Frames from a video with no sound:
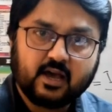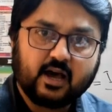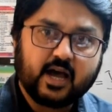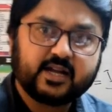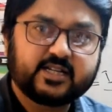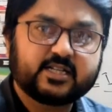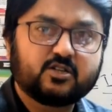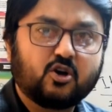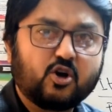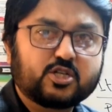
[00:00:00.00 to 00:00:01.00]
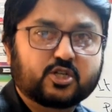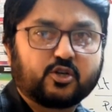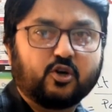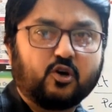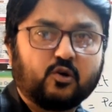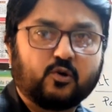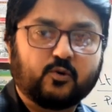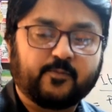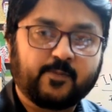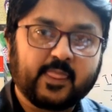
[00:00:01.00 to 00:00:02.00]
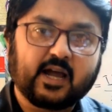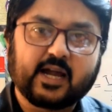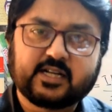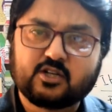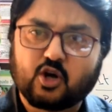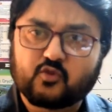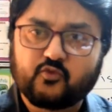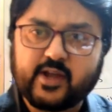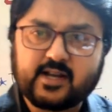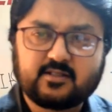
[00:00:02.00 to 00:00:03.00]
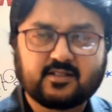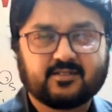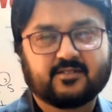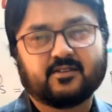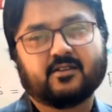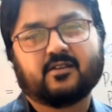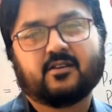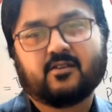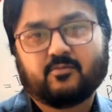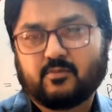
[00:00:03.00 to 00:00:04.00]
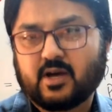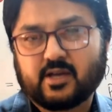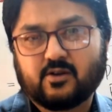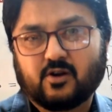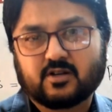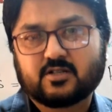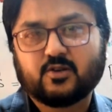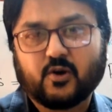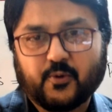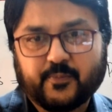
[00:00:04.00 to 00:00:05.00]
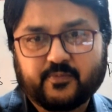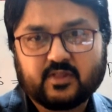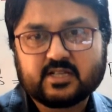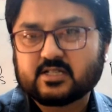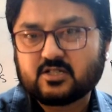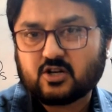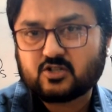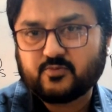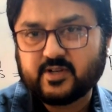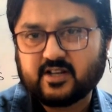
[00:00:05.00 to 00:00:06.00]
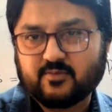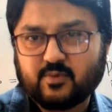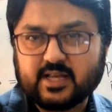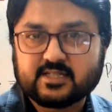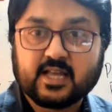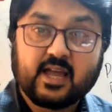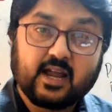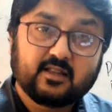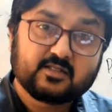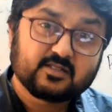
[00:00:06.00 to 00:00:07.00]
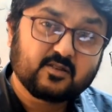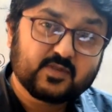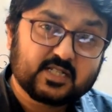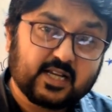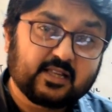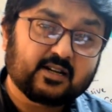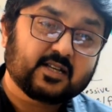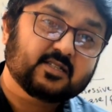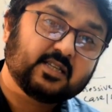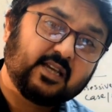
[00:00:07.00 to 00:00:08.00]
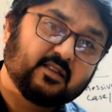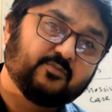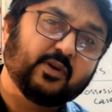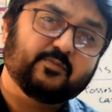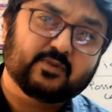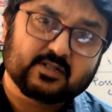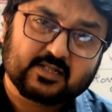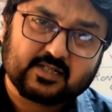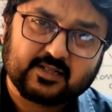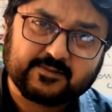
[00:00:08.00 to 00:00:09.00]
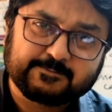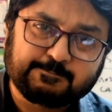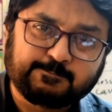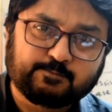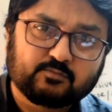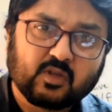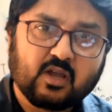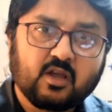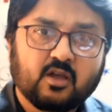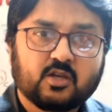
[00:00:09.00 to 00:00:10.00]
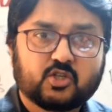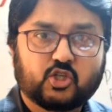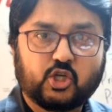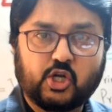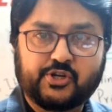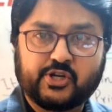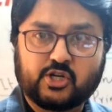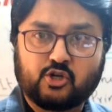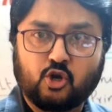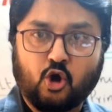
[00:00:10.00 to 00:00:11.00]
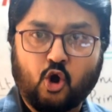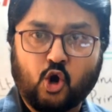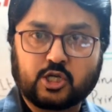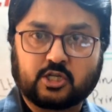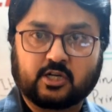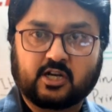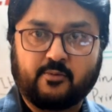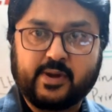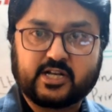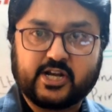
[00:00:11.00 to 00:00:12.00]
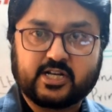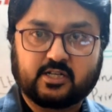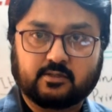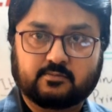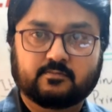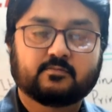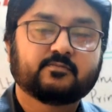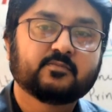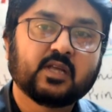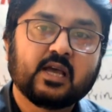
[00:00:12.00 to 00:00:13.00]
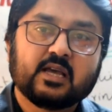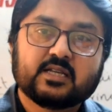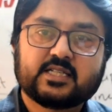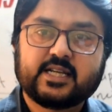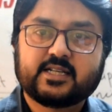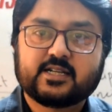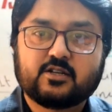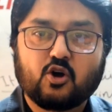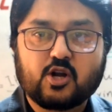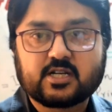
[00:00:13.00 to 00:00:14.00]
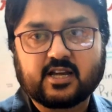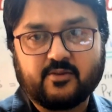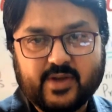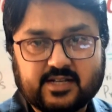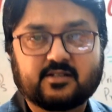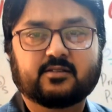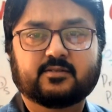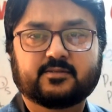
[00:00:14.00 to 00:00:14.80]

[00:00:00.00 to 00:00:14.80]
I did not go. I did not went. My God, no, this is not to be done, please. And this is the mistake that I see in the papers. She did not committed. She did not commit.